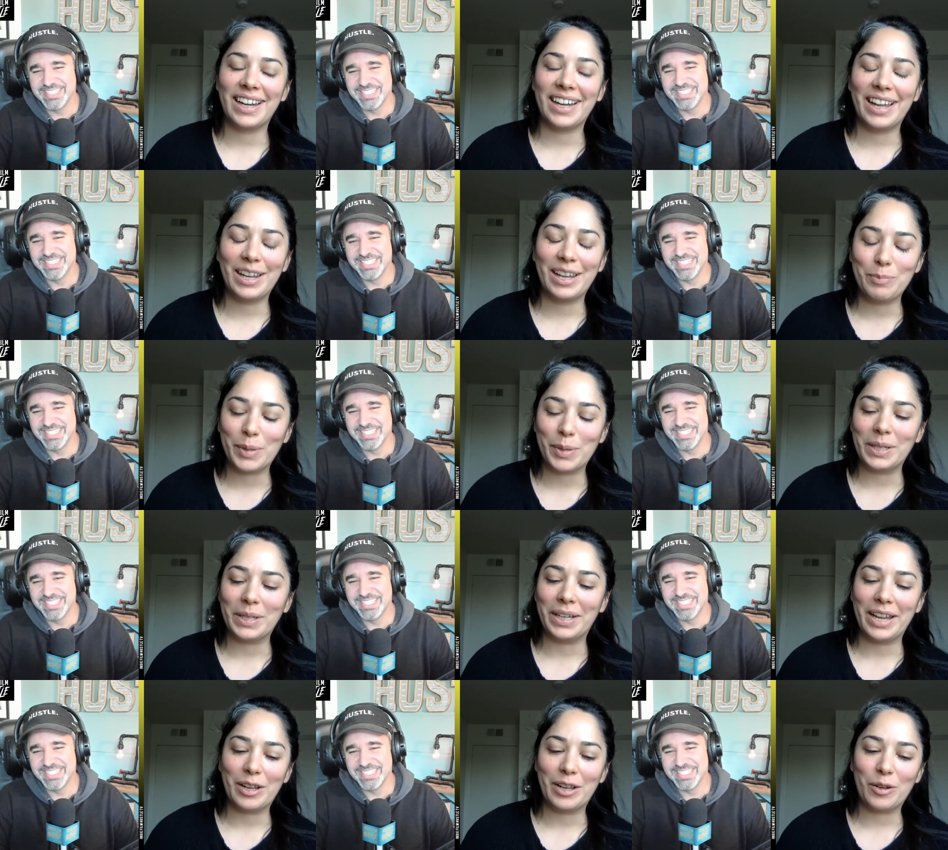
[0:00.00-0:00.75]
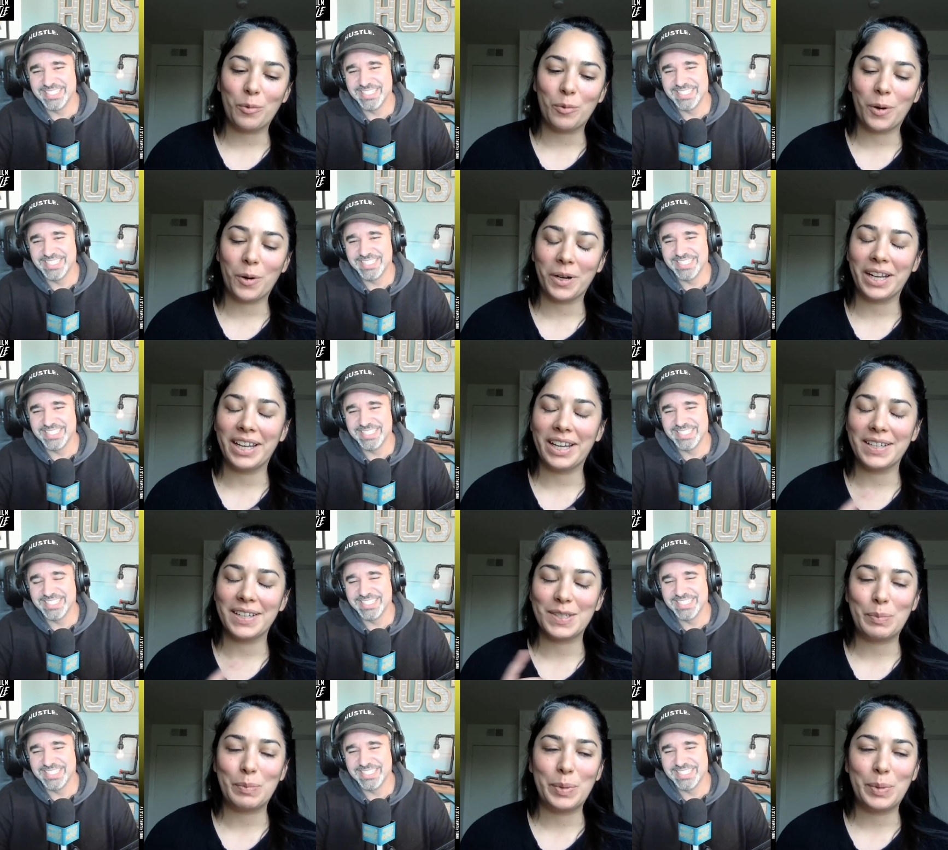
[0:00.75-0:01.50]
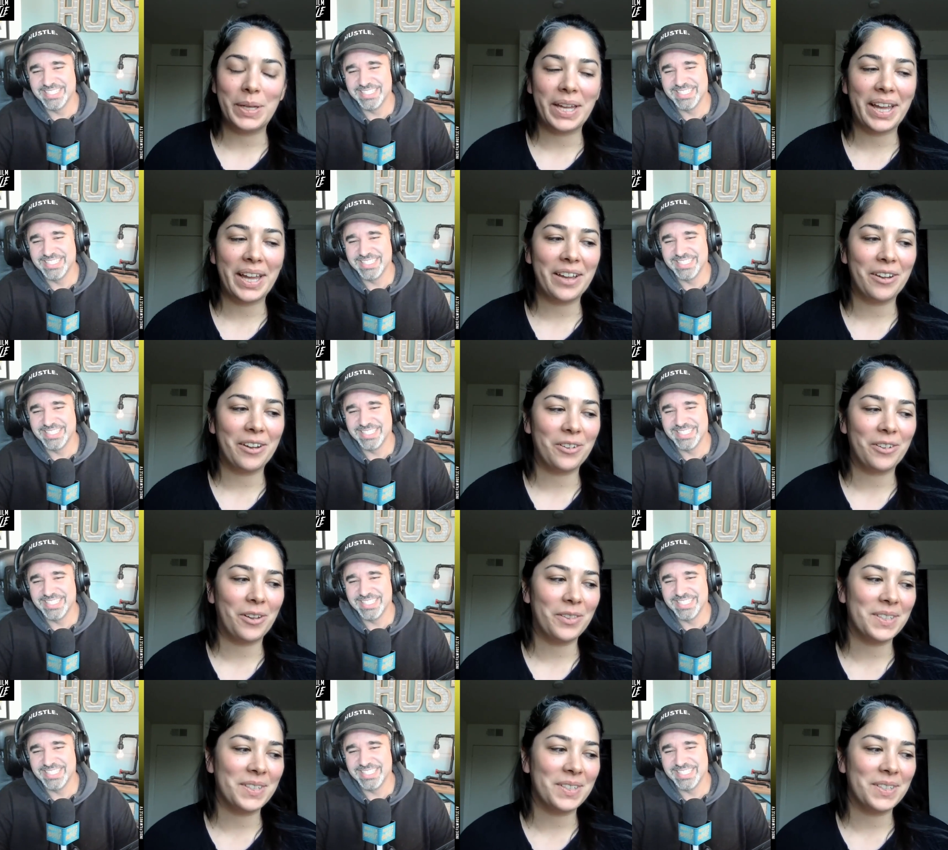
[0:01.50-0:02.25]
Speaker 1: and I had been like working as a
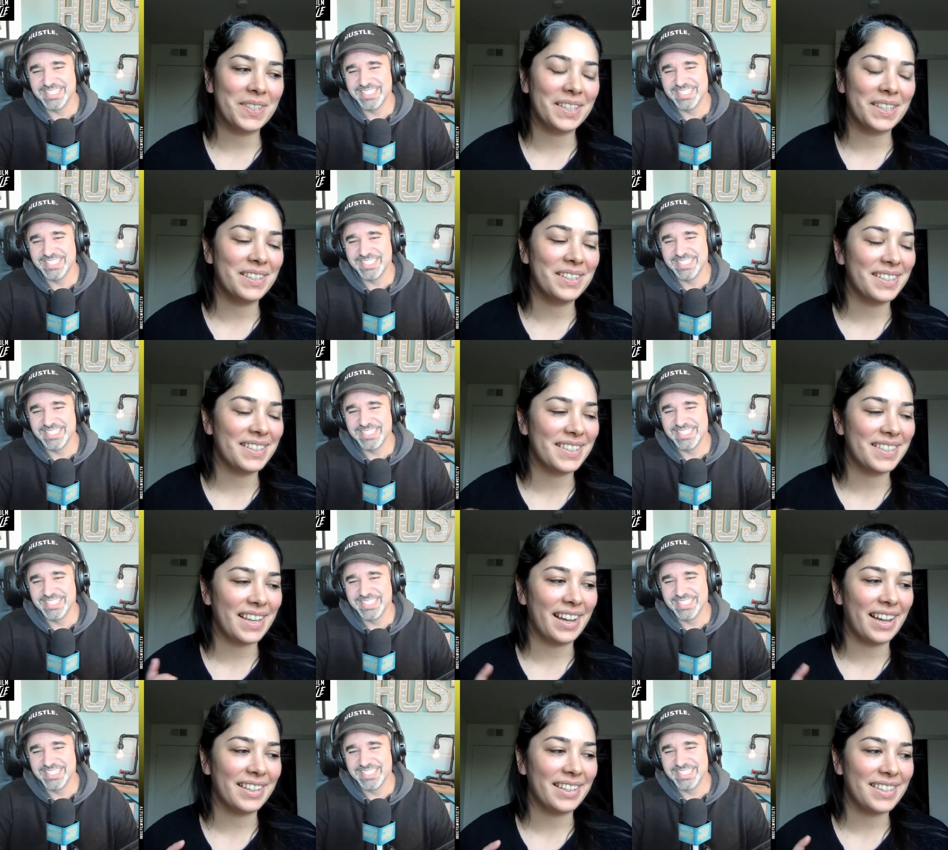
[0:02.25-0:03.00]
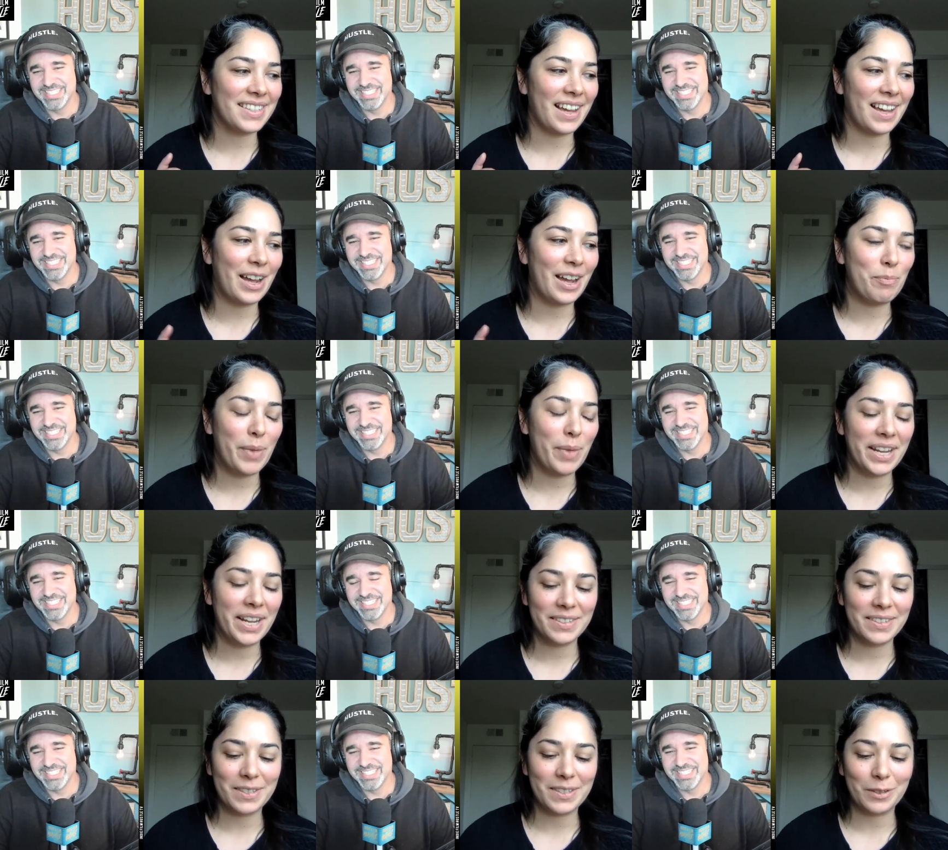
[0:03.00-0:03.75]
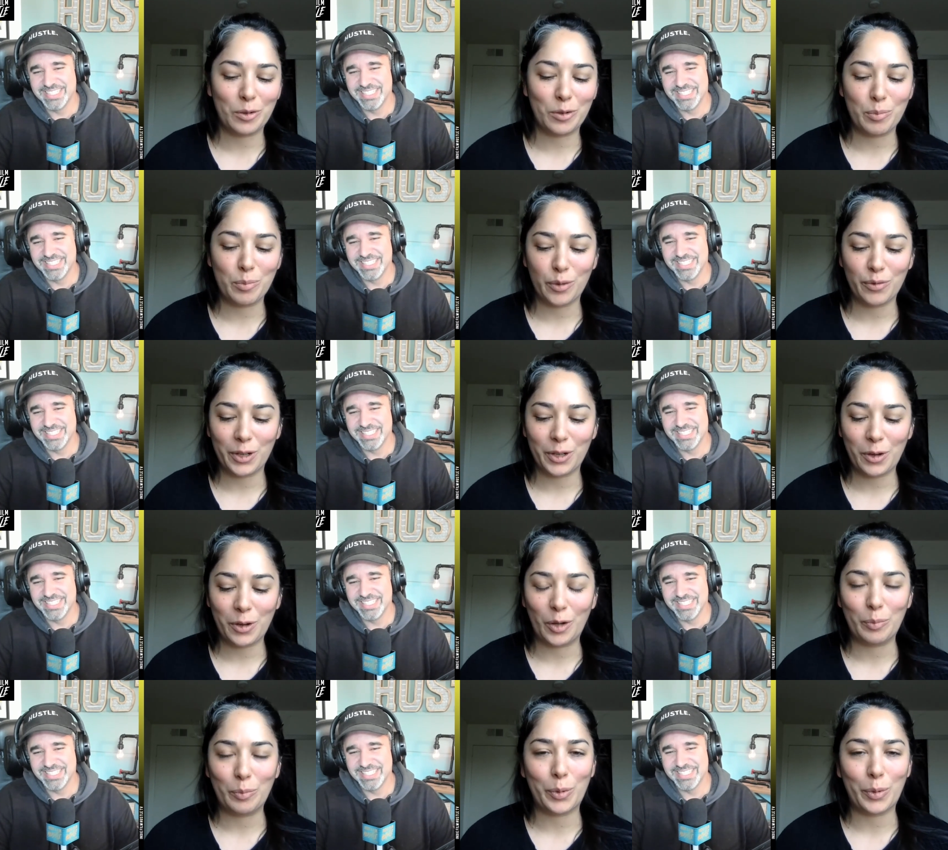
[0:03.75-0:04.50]
PA on all these indie sets, I made this little
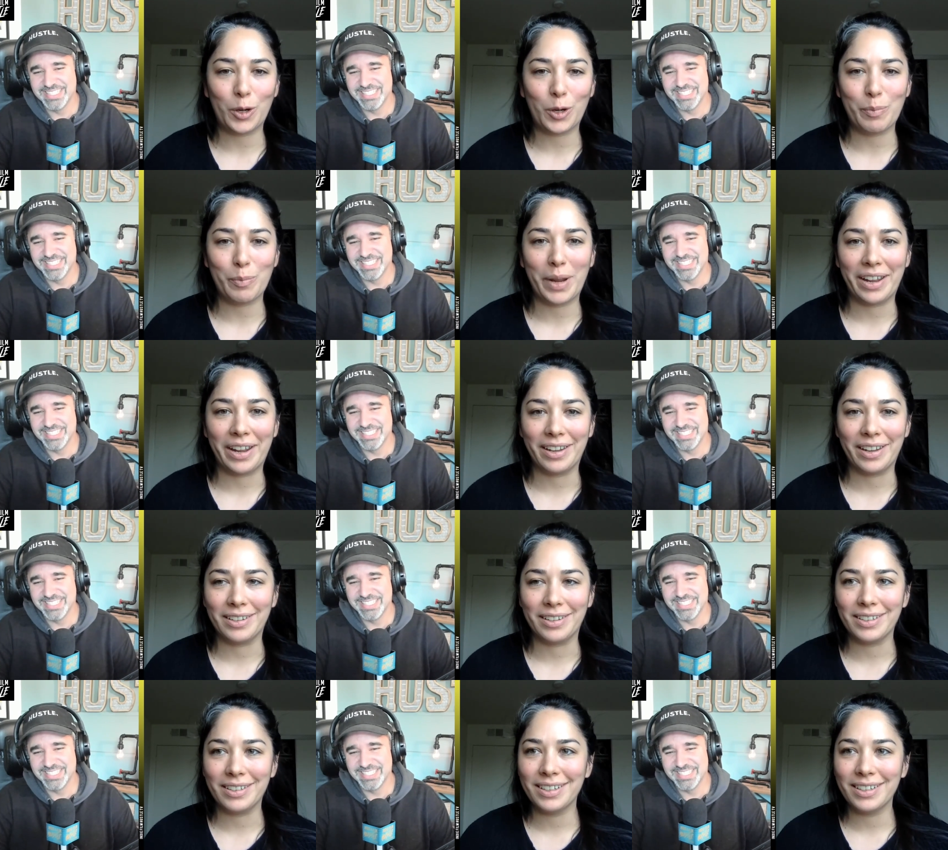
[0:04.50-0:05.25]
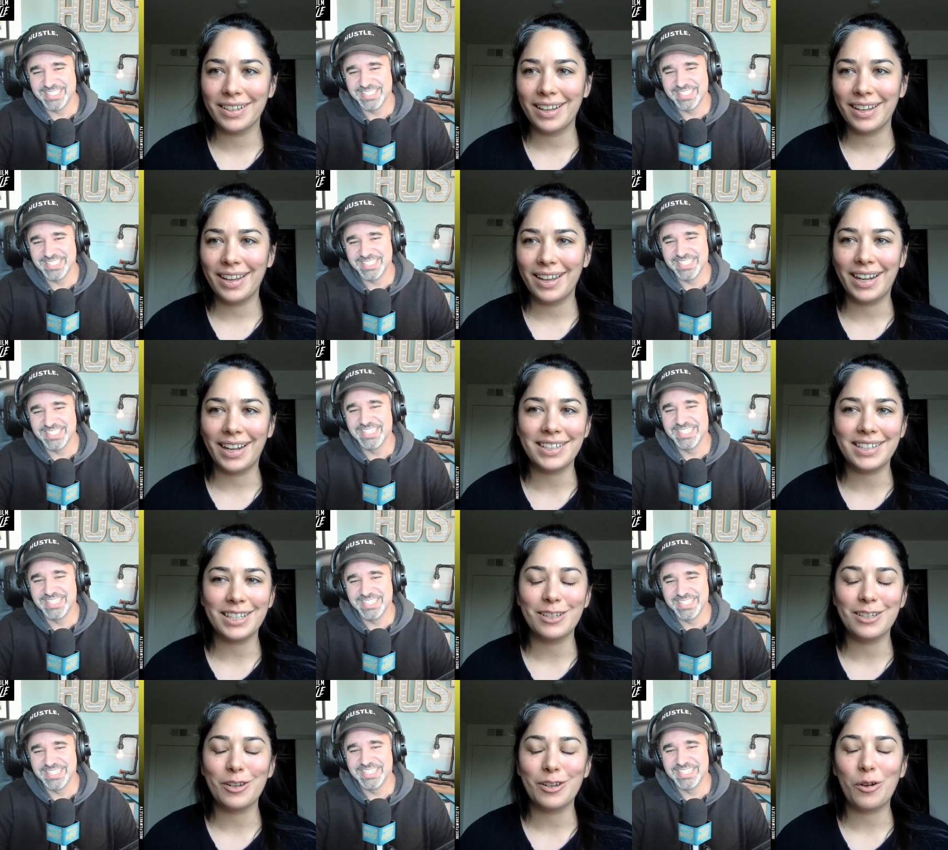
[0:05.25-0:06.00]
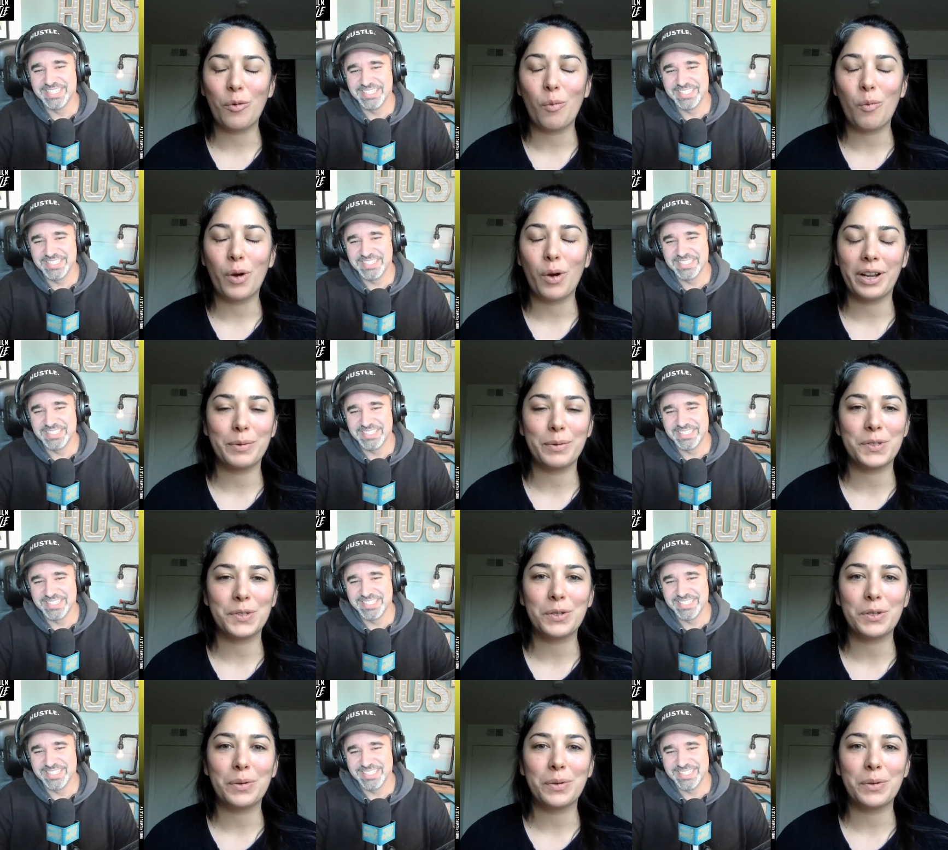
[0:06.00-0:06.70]
movie called Birdman, and I didn't know what I was